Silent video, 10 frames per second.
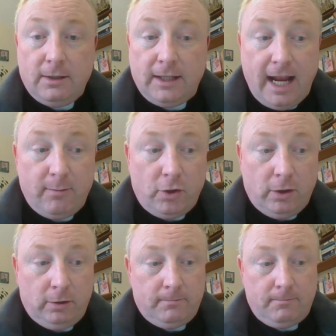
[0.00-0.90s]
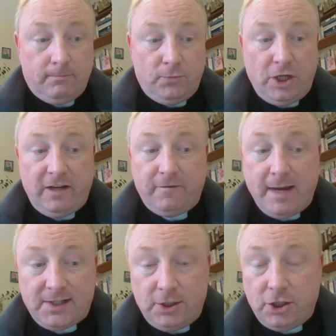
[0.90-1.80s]
Gabriel, chief
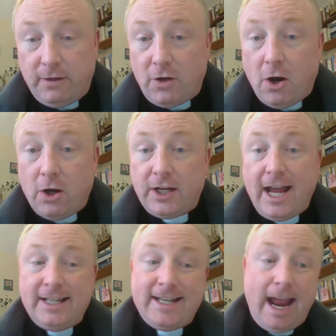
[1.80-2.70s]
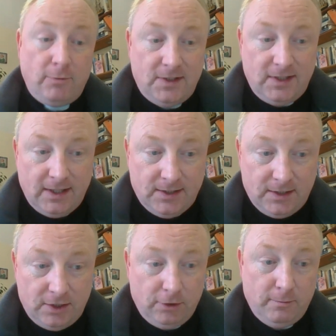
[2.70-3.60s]
messenger of God, announces
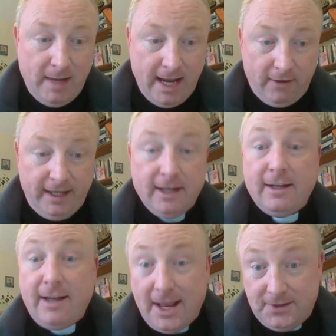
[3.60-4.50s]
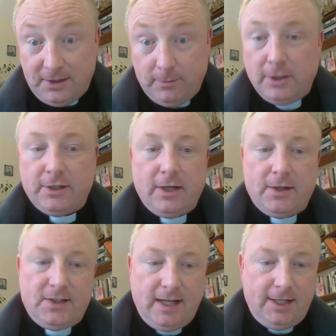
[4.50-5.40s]
to Mary, hence the word
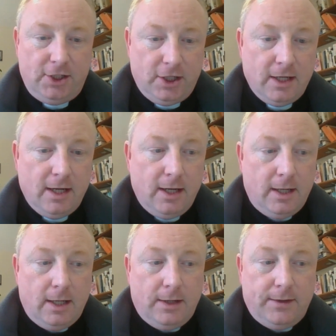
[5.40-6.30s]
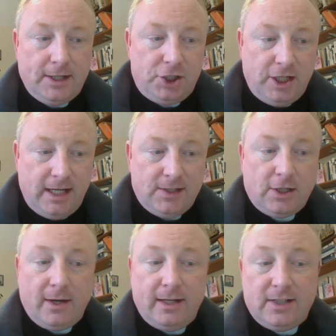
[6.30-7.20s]
annunciation, that she is
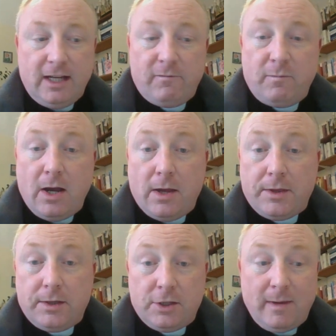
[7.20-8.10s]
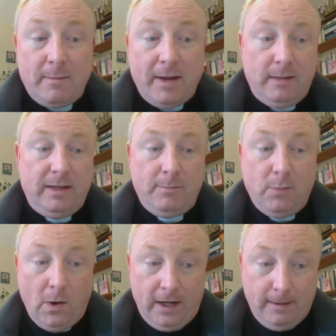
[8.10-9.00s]
going to give birth to a baby
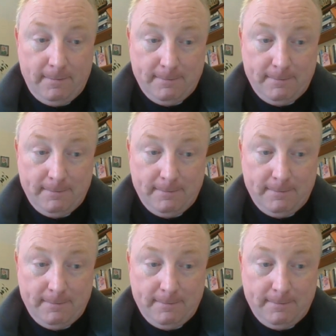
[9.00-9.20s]
boy.